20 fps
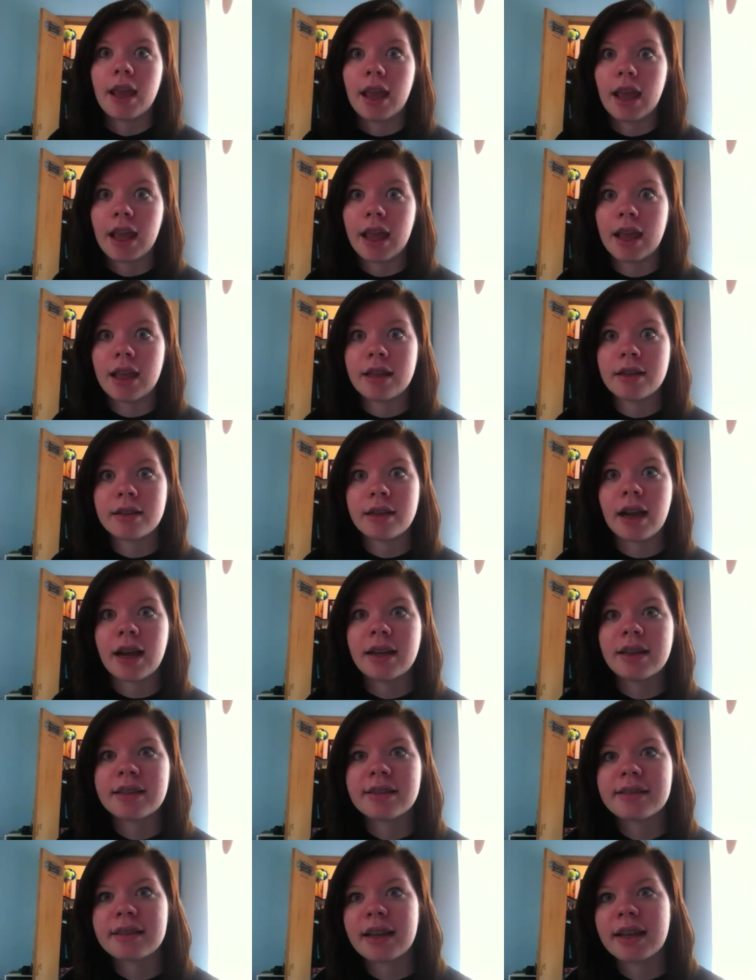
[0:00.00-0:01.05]
and I
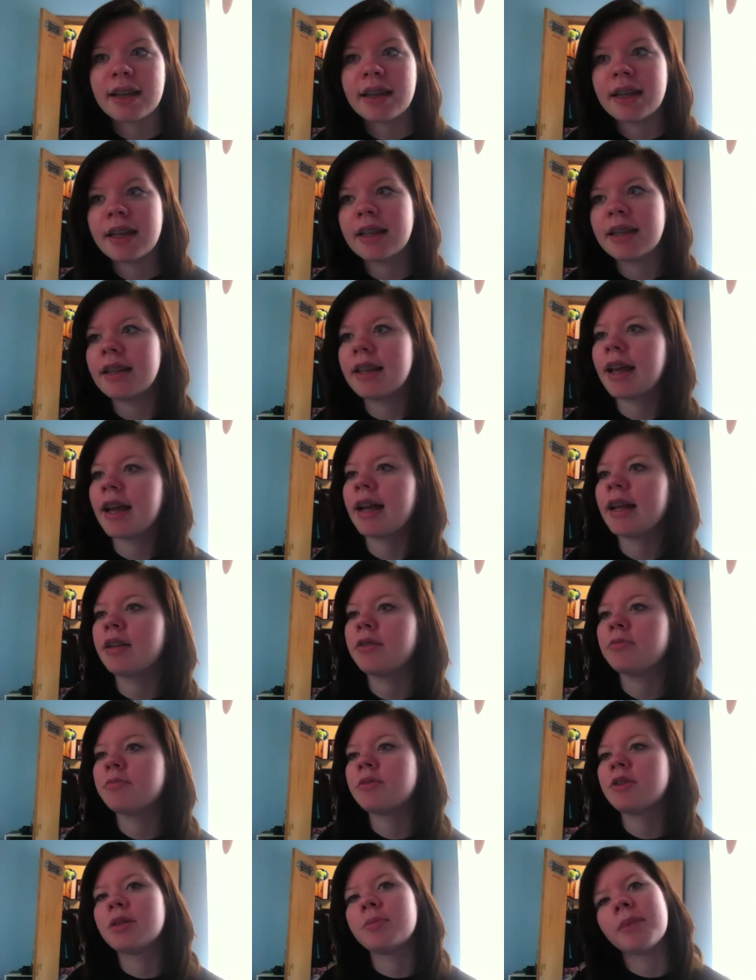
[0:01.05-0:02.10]
decided
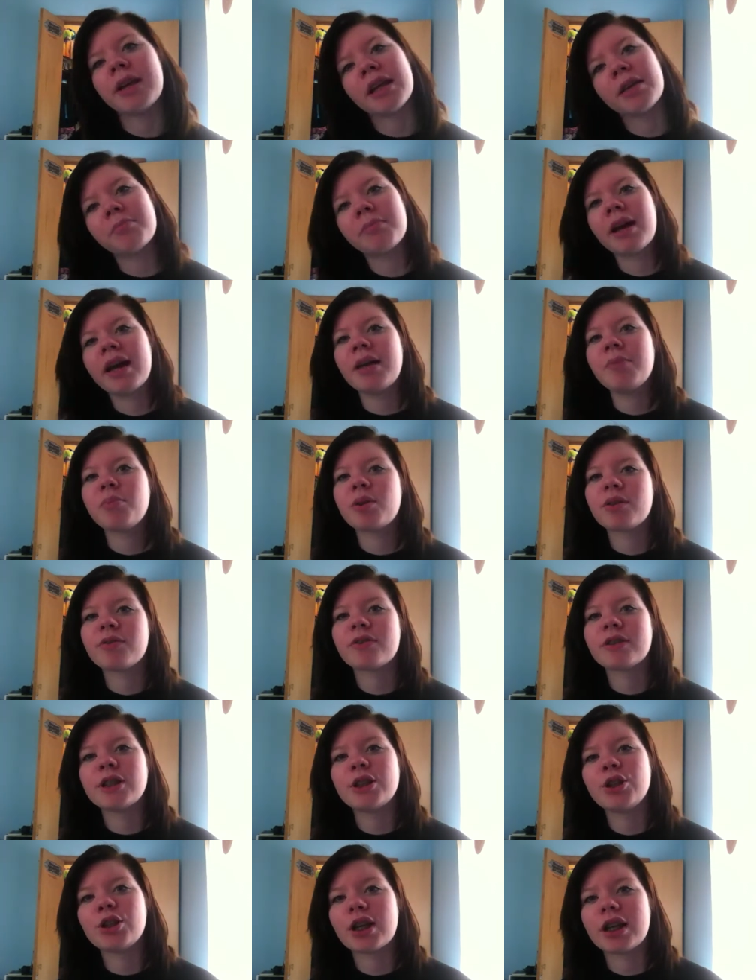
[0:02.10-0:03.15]
that to make my
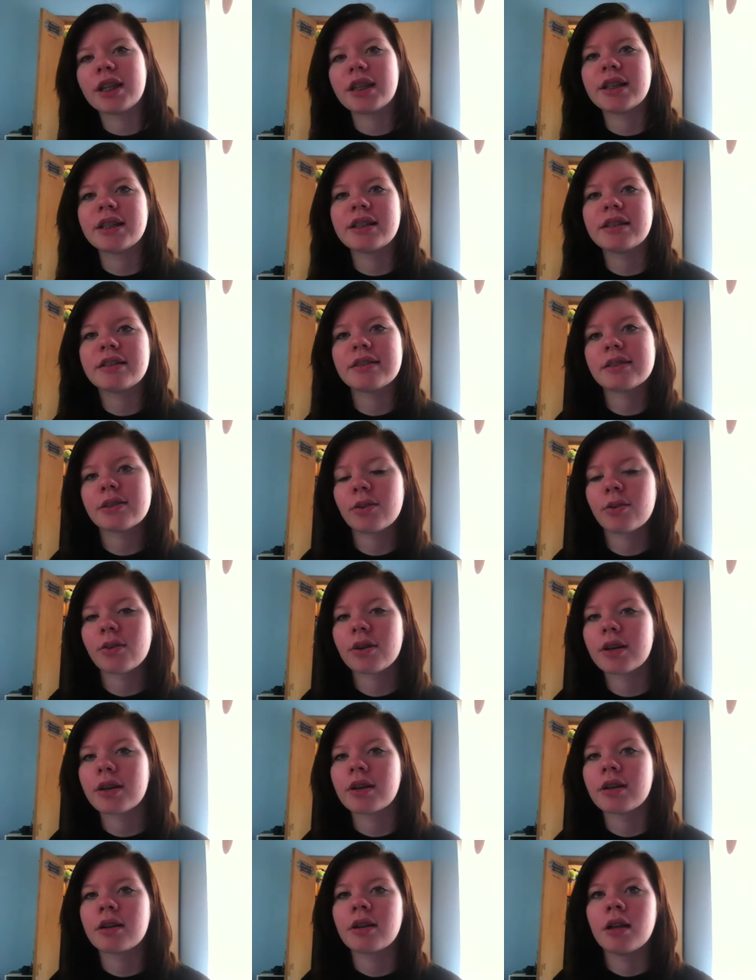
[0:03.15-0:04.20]
boyfriend jealous,
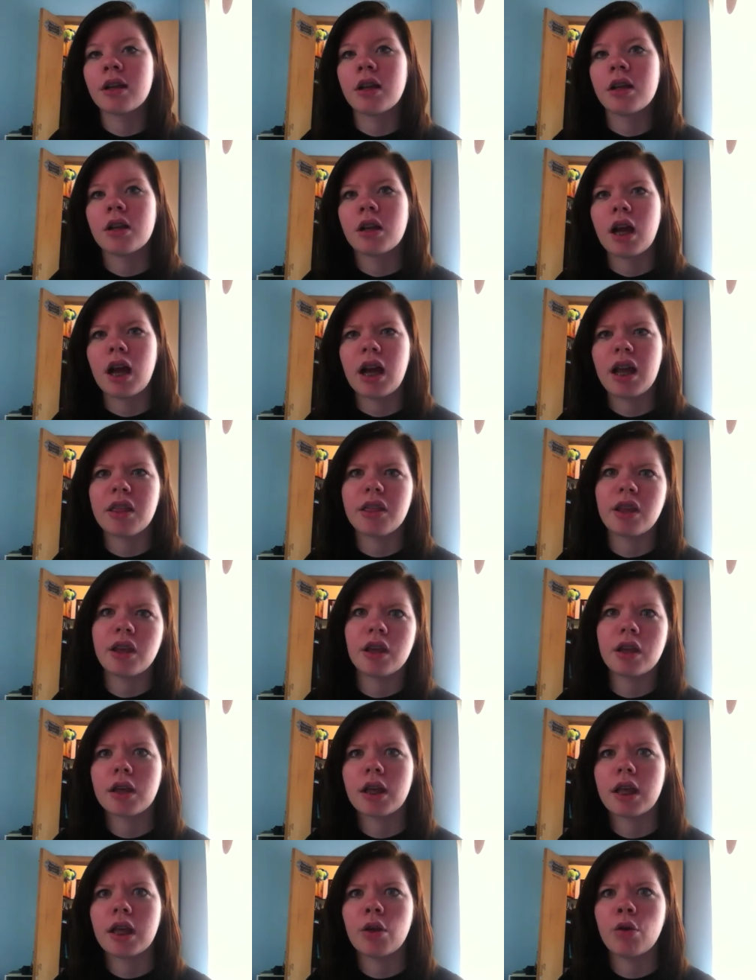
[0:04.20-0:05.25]
or I
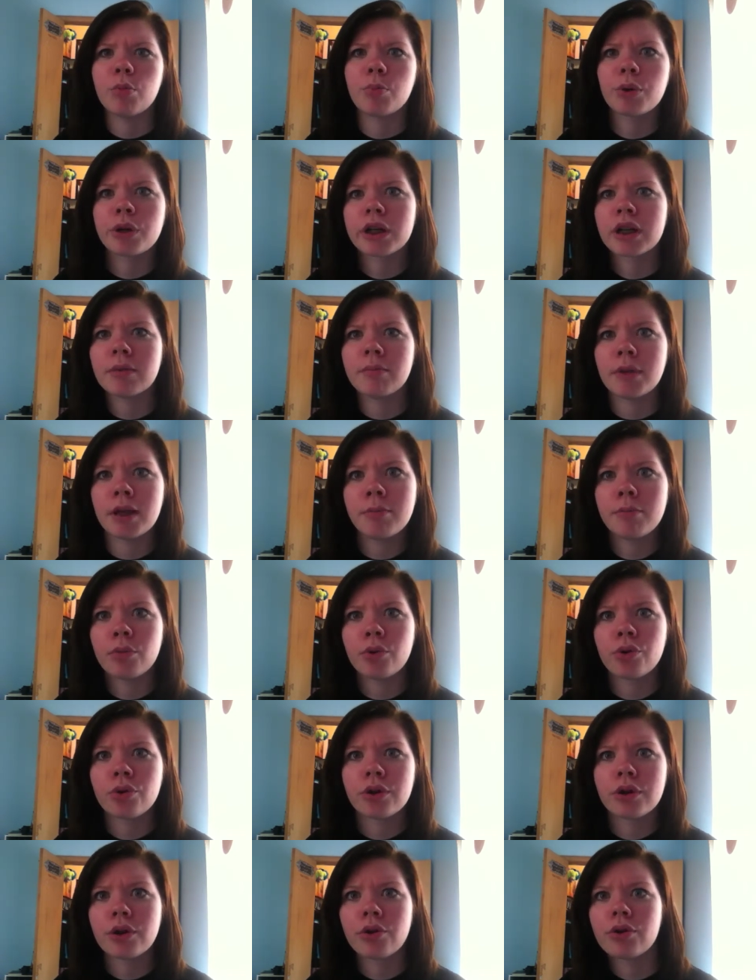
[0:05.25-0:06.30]
think it'll bring him in
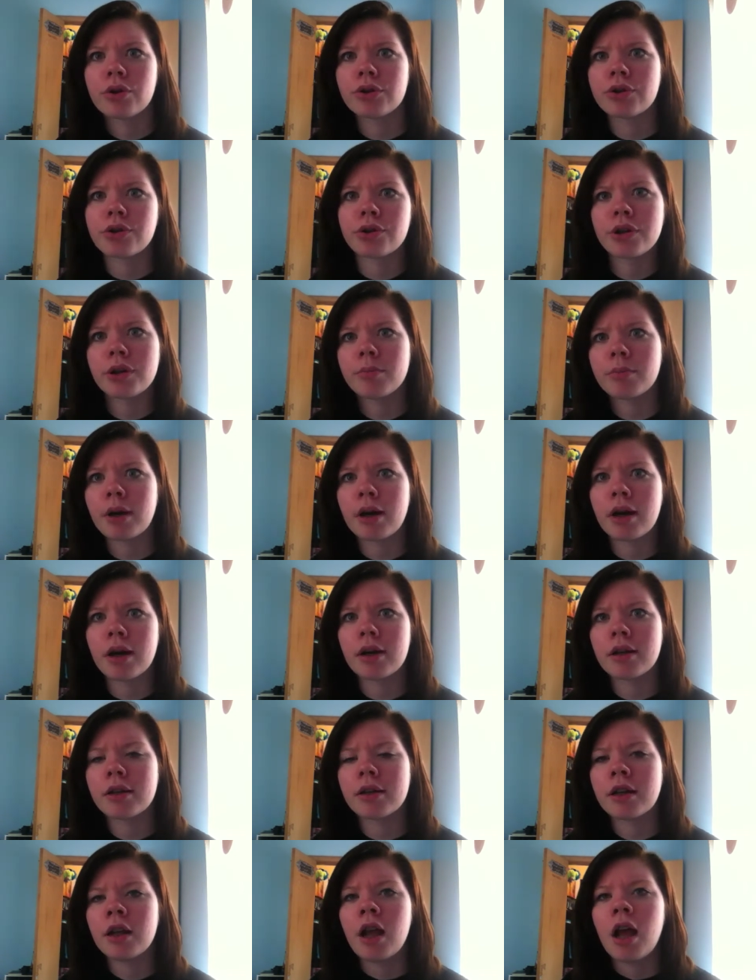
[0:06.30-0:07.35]
more or turn him
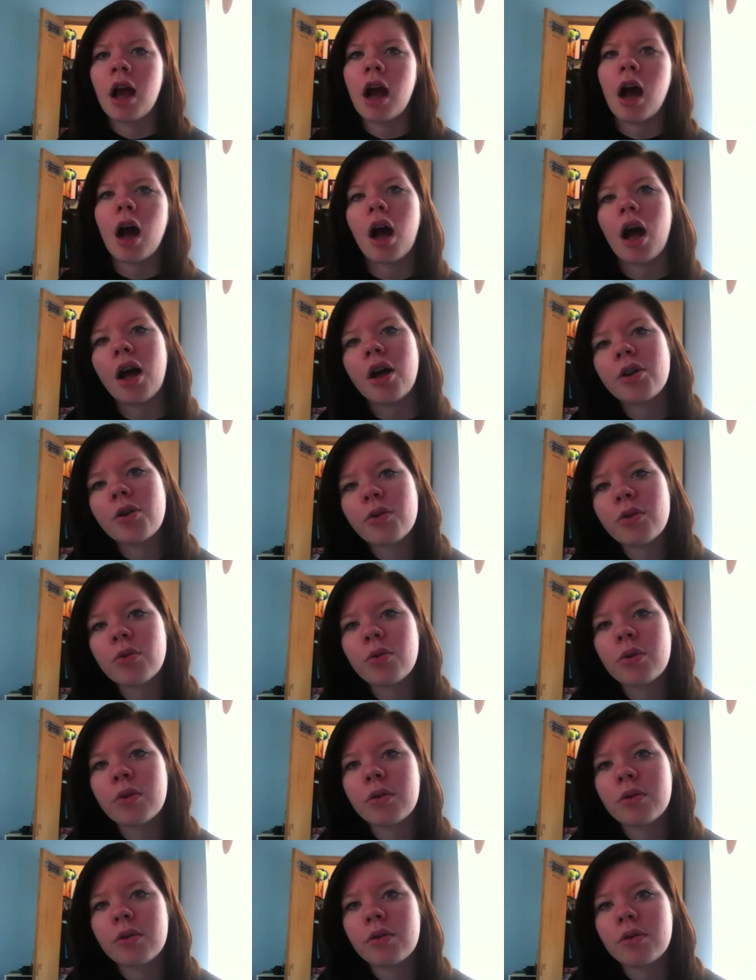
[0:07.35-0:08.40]
on, I'll go
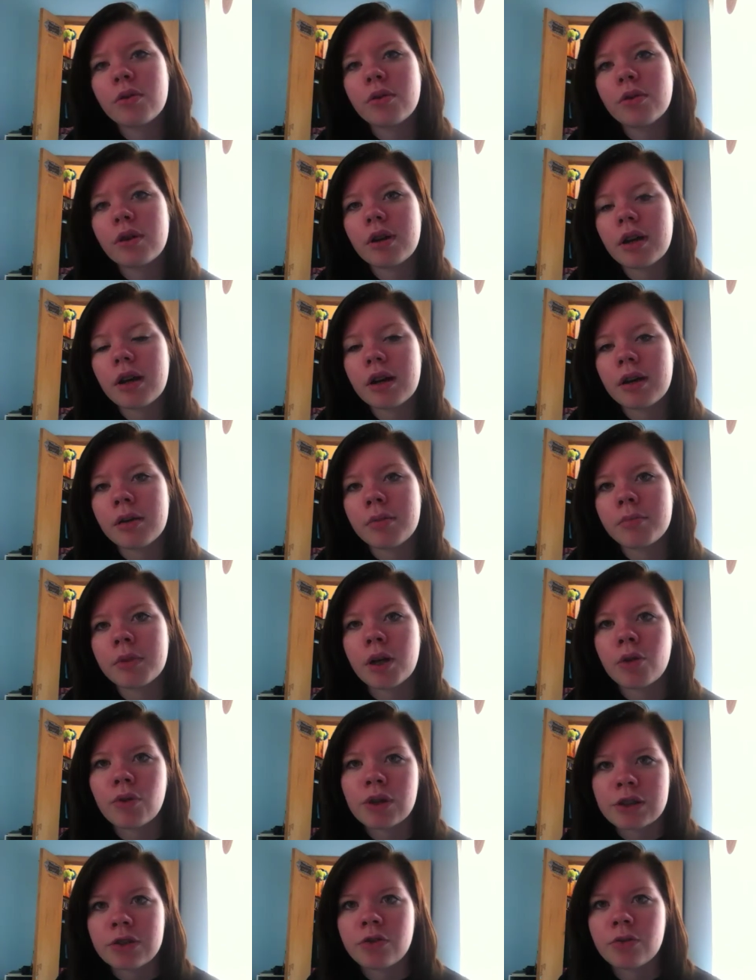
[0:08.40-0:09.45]
to
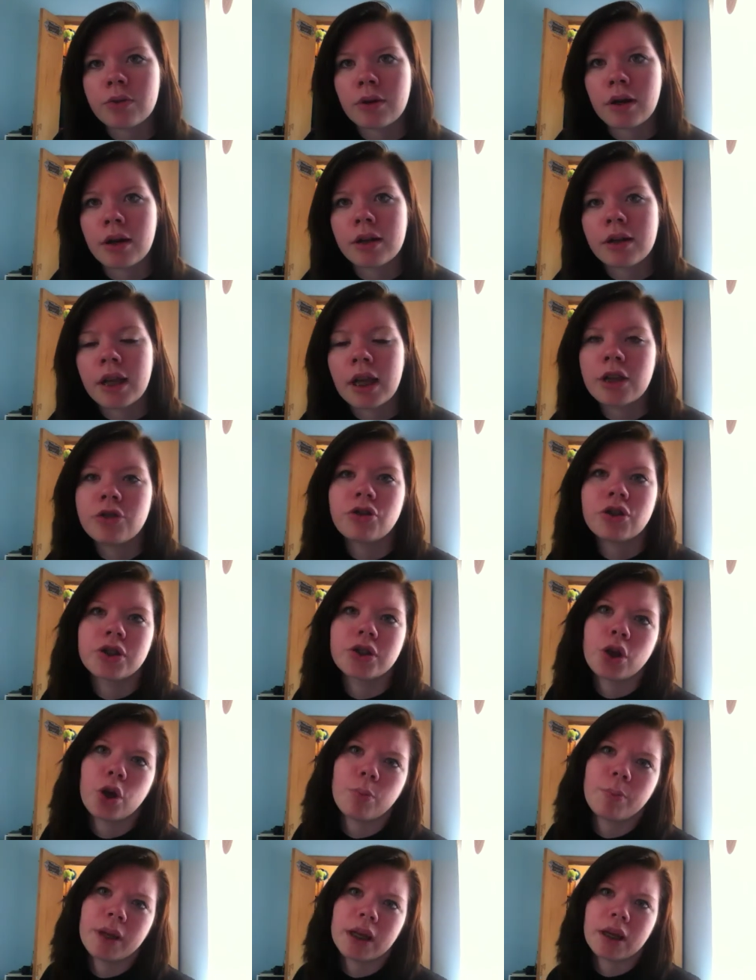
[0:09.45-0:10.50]
a restaurant and just
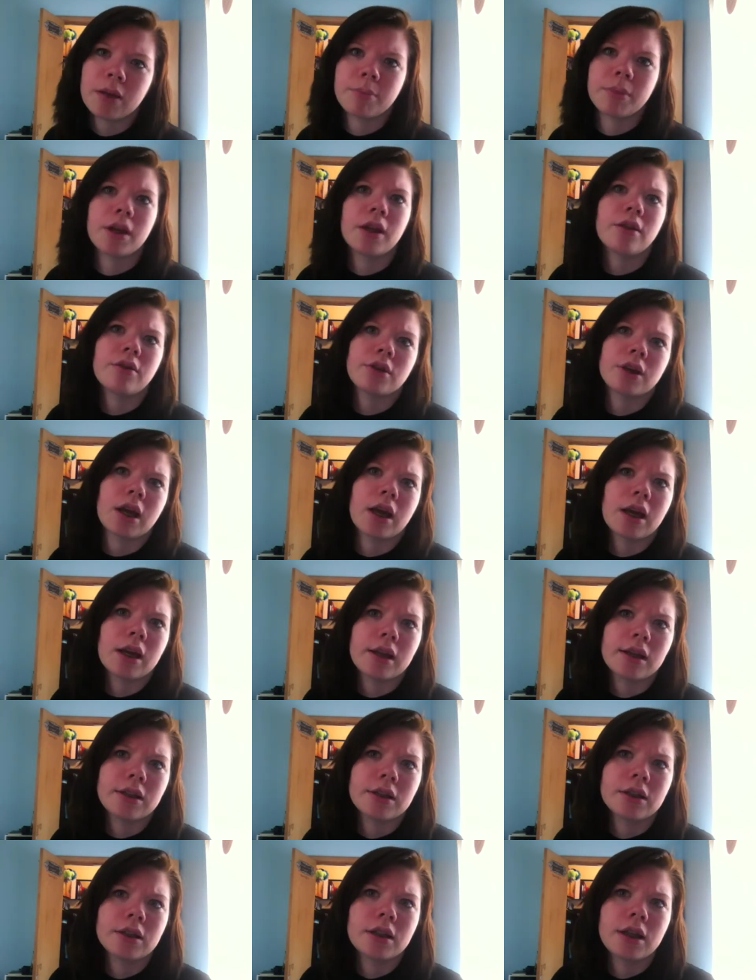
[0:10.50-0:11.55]
go pick up another
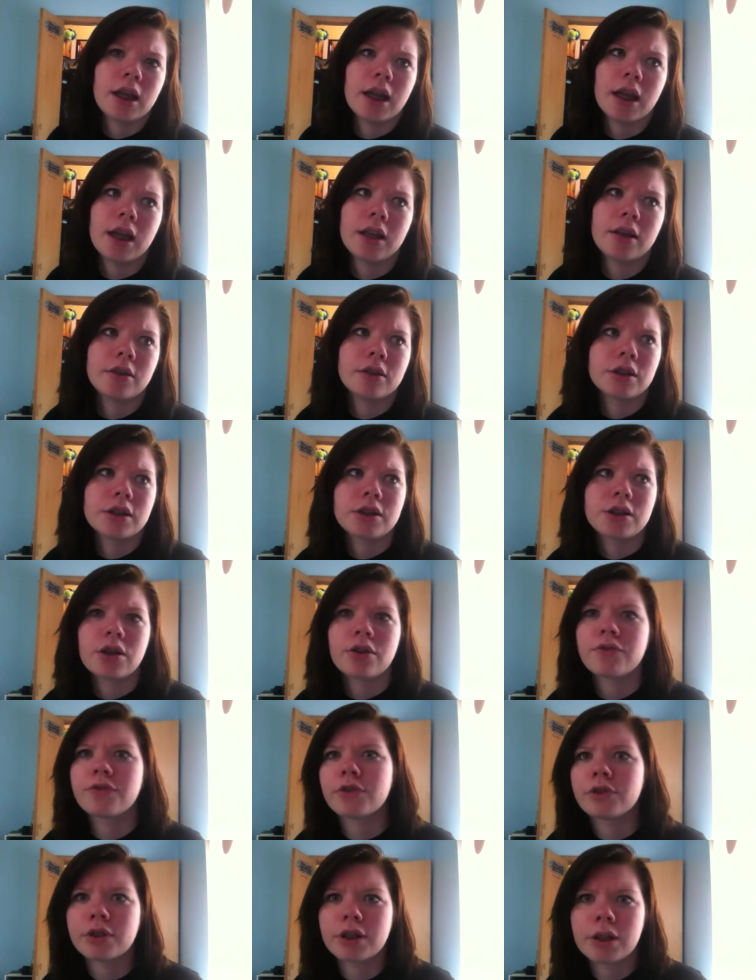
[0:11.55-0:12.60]
guy and
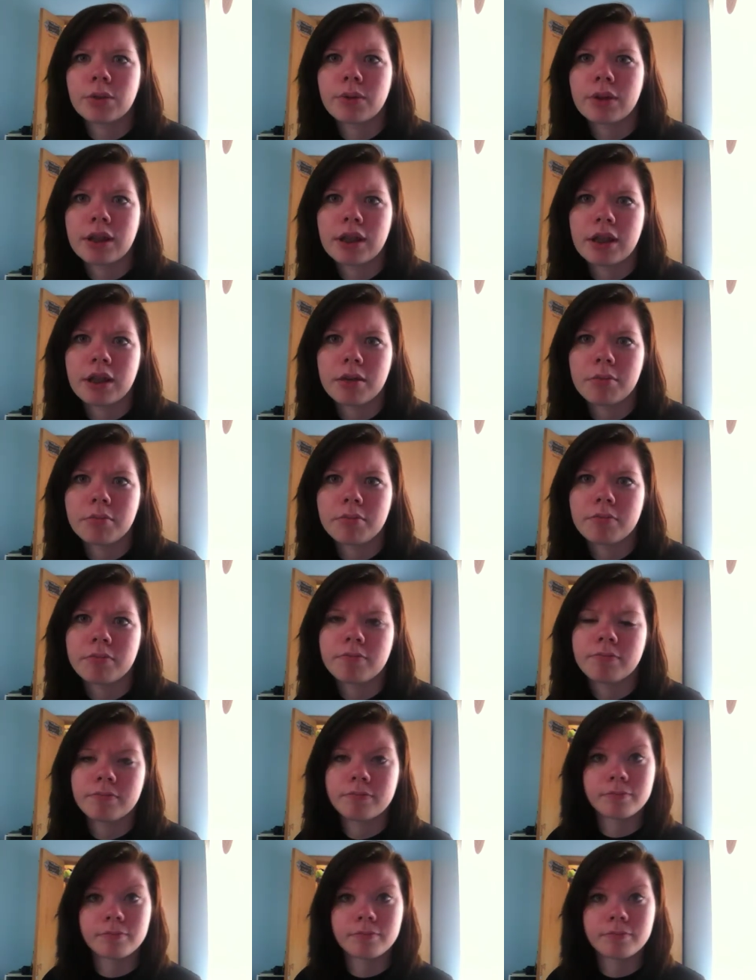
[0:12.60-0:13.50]
start flirting with him.